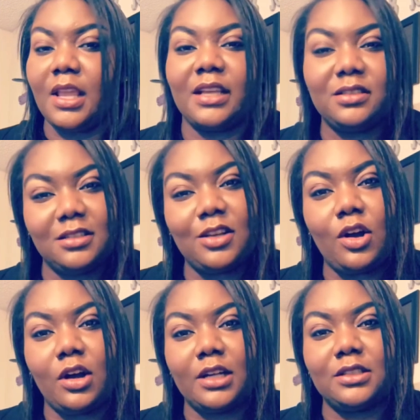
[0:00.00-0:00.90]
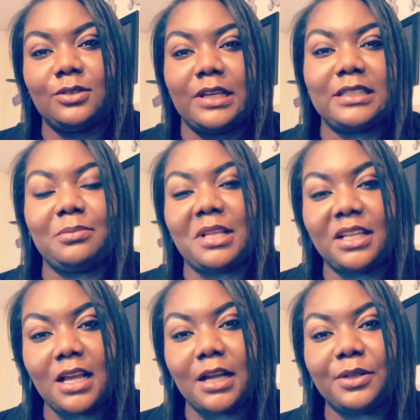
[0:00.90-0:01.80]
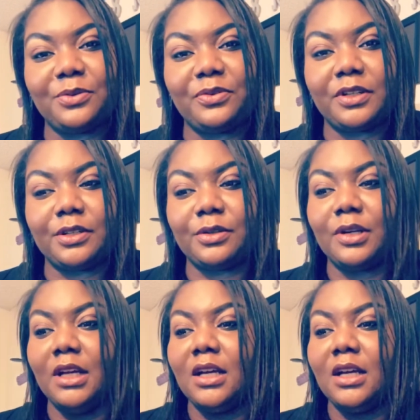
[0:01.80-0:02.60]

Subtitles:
It's just hard to explain how you feel